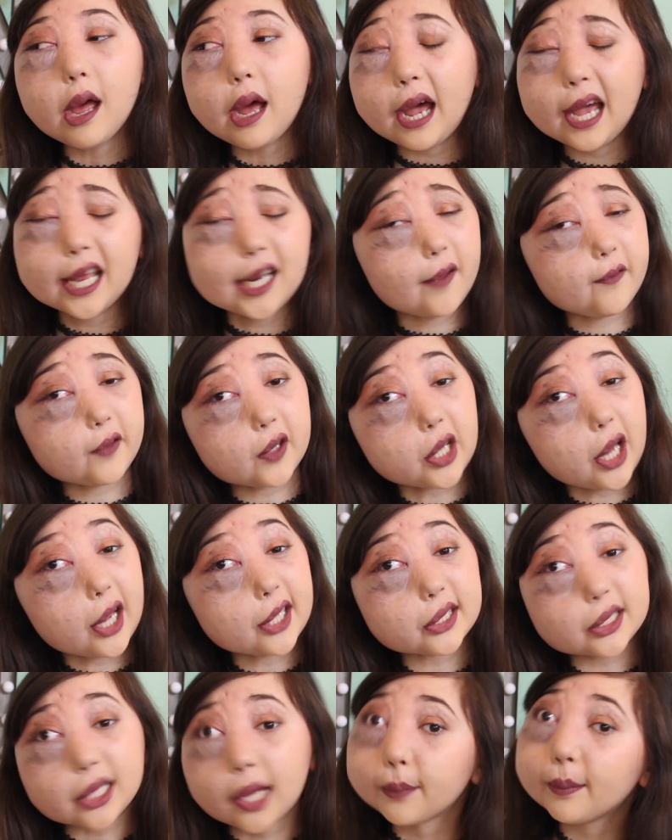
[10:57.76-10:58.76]
I love you
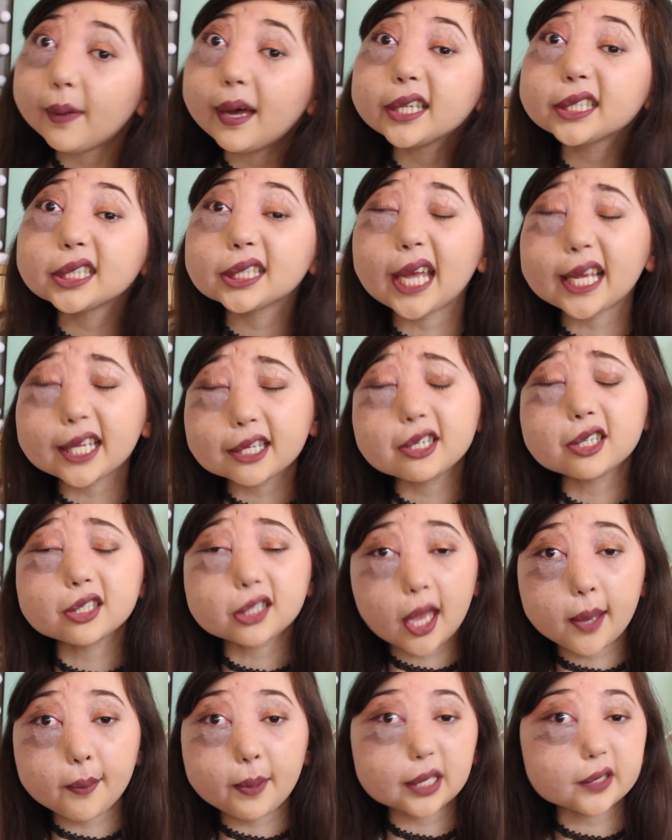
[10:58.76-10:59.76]
guys so much. Thank you
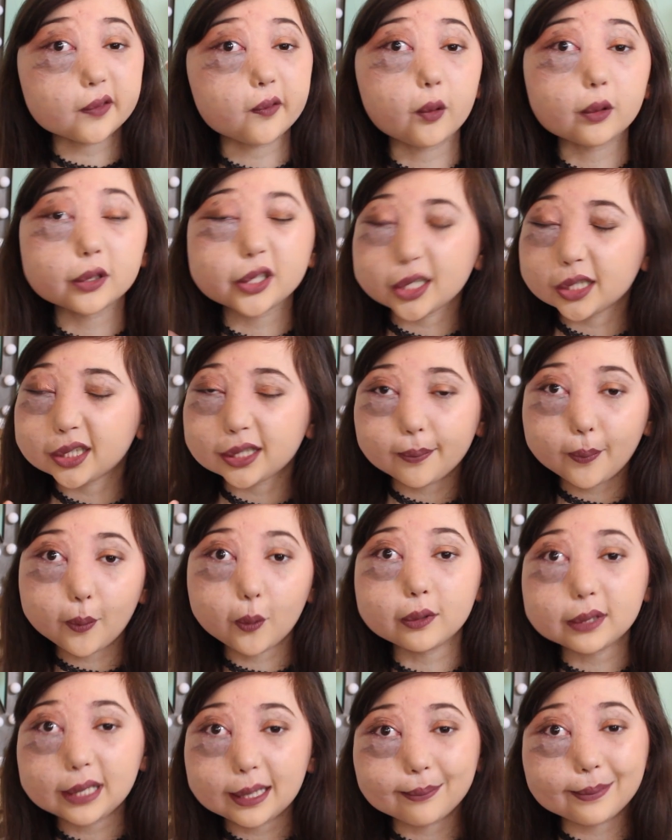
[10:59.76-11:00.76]
so much for just
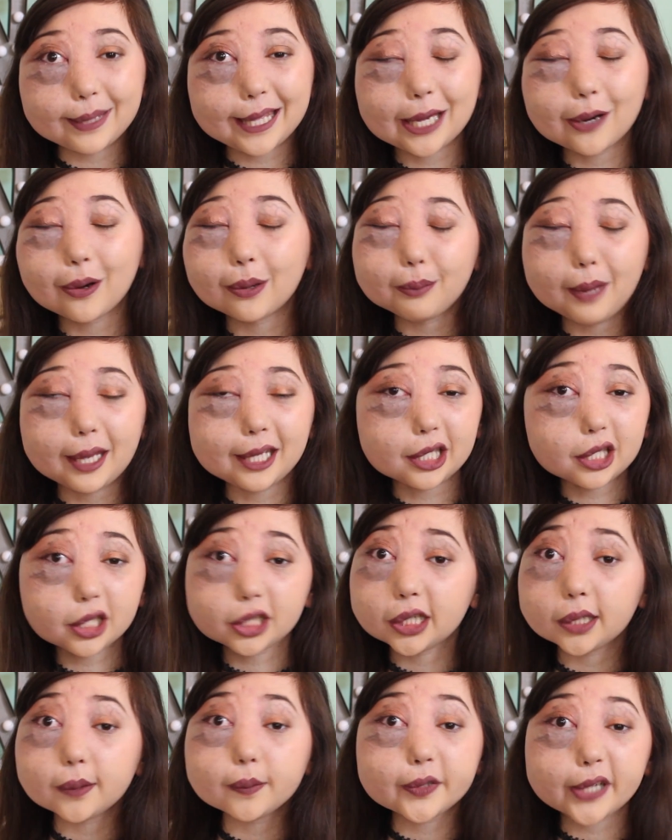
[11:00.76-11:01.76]
supporting me on my
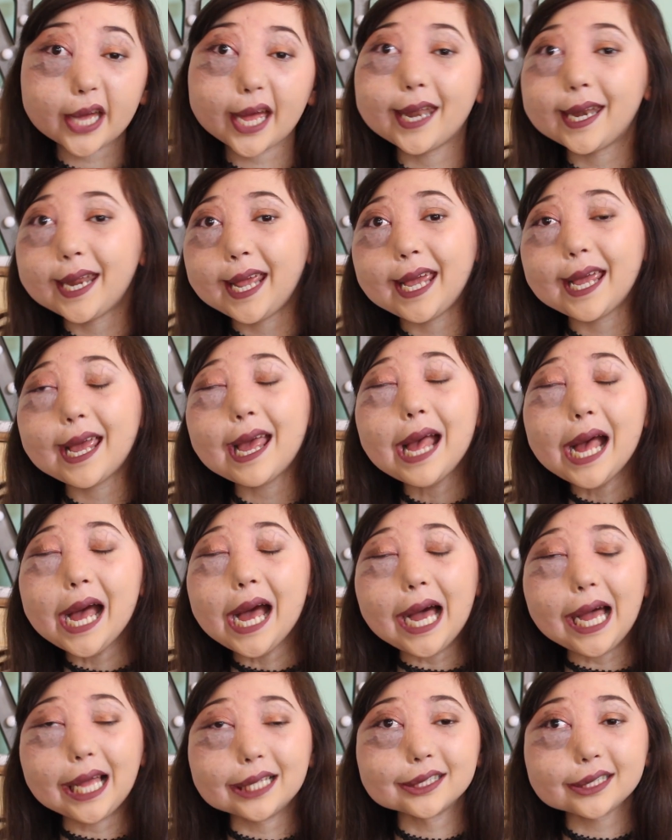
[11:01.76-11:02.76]
YouTube journey
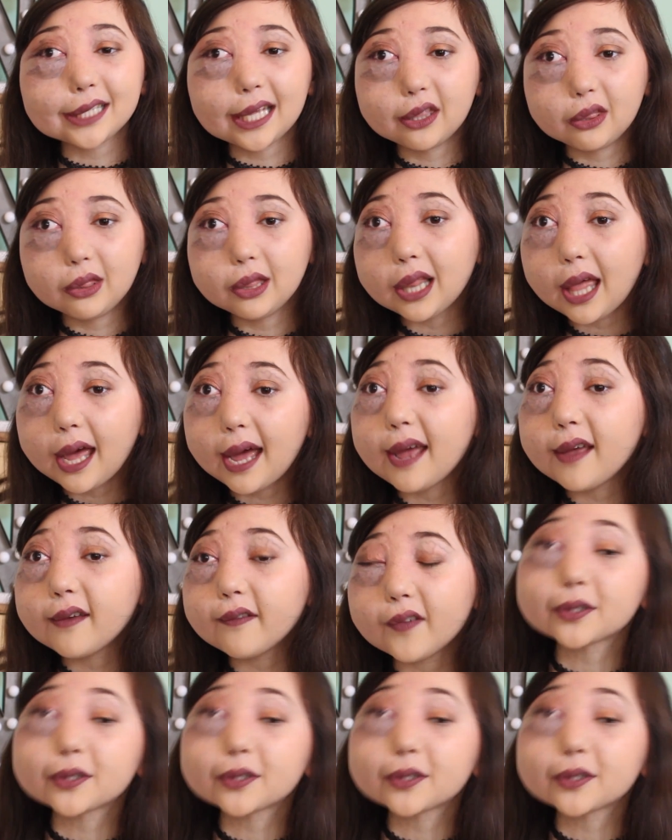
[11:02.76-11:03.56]
and in life.